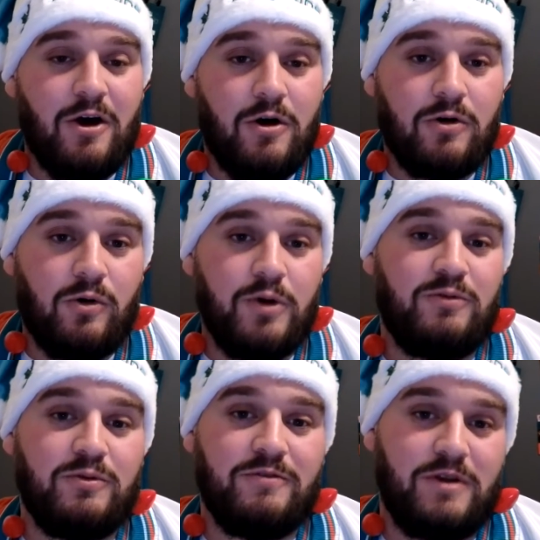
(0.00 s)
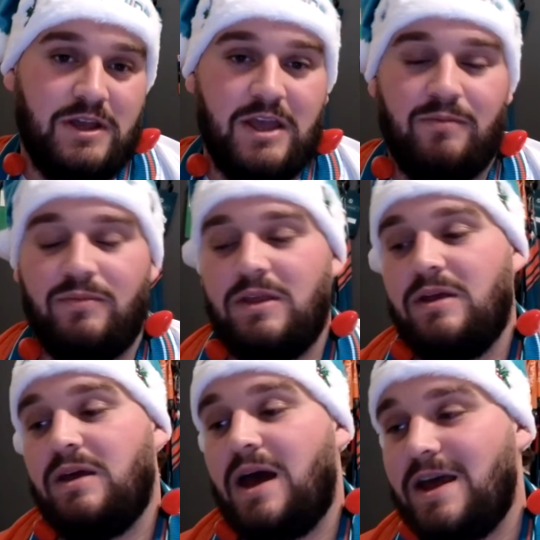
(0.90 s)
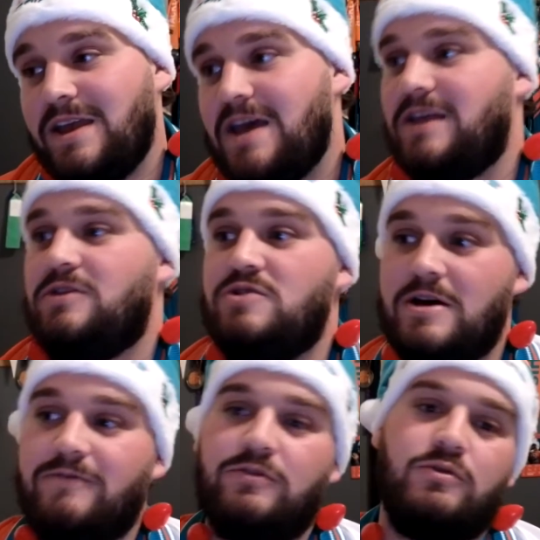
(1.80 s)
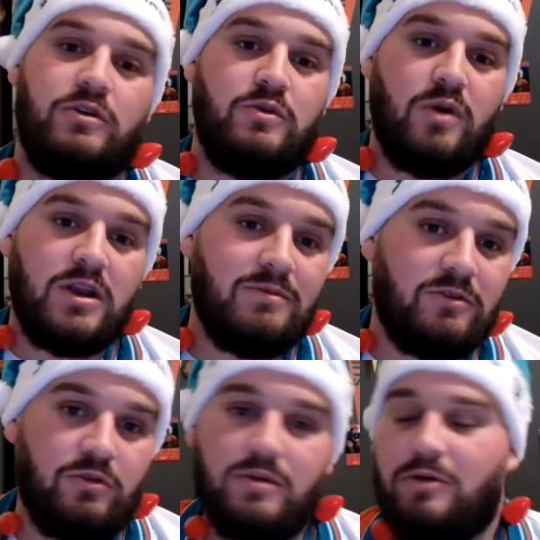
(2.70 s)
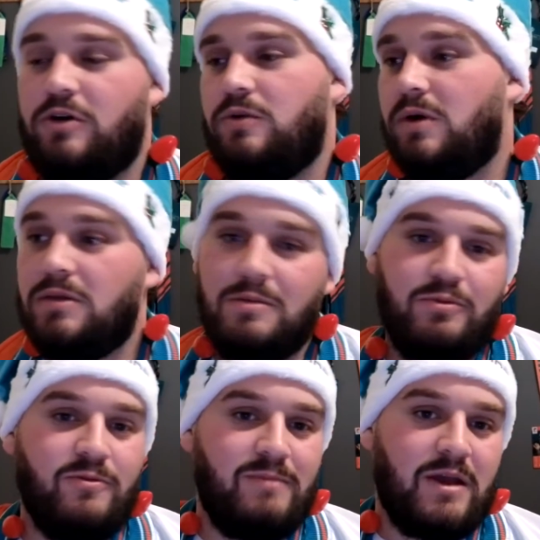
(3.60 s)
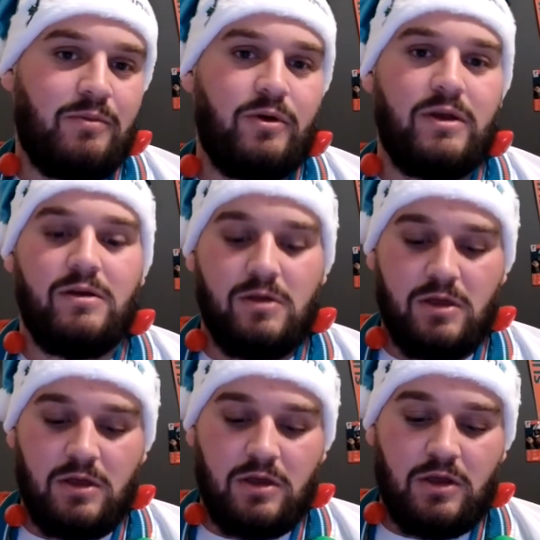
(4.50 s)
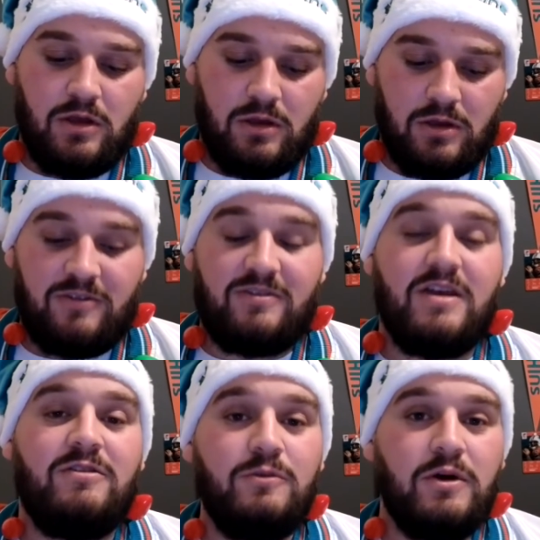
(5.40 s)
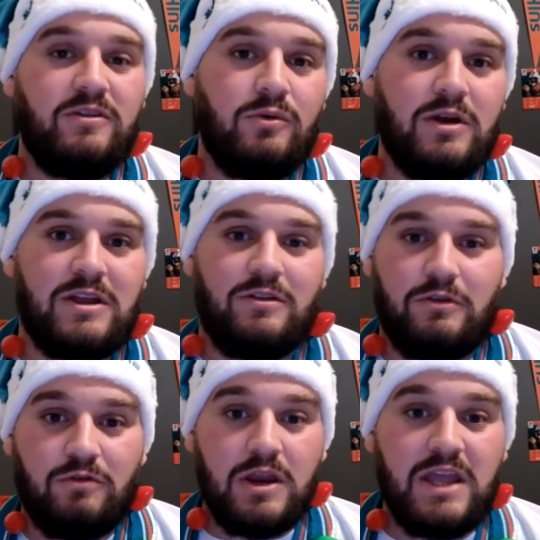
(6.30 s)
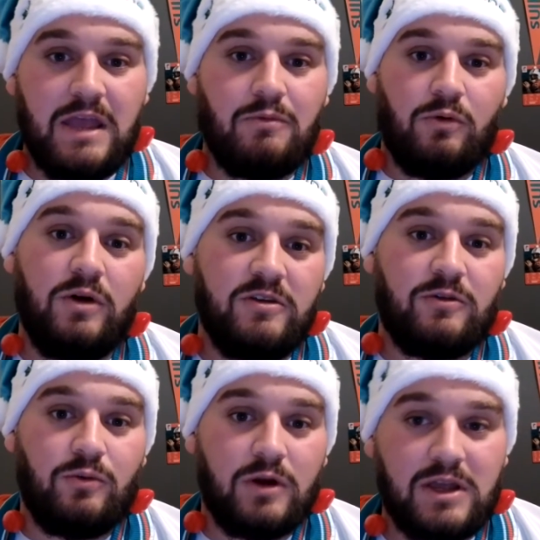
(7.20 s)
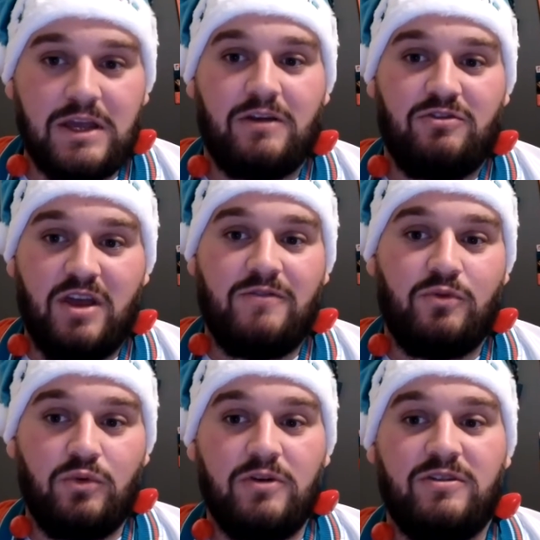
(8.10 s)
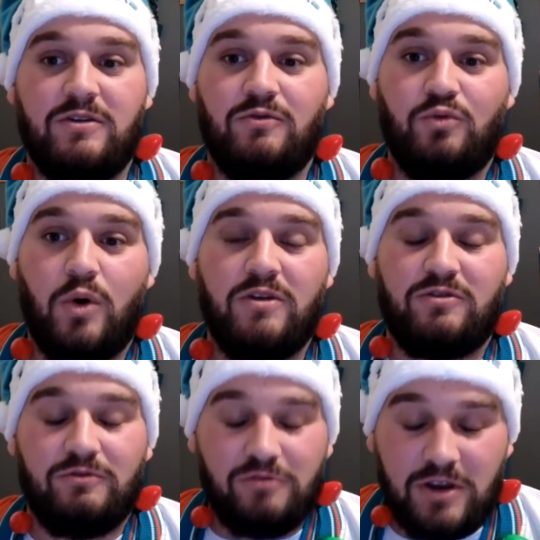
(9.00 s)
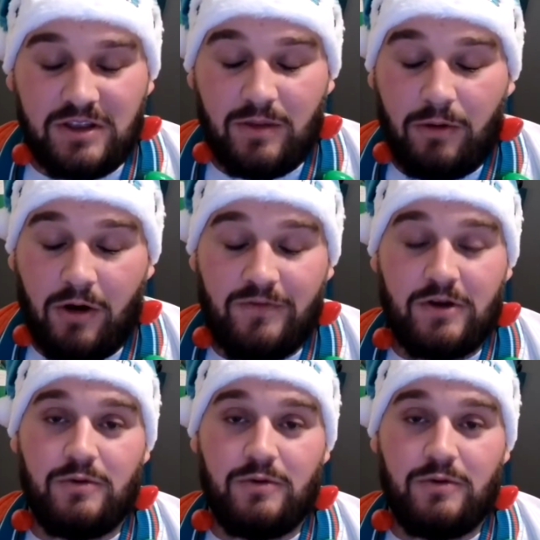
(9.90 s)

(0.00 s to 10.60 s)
on course with the running game. I get it. You have Tua. You want him to throw the ball. You want him to make a point. stick to what's working. The running game was working. Jeff Wilson was running the ball very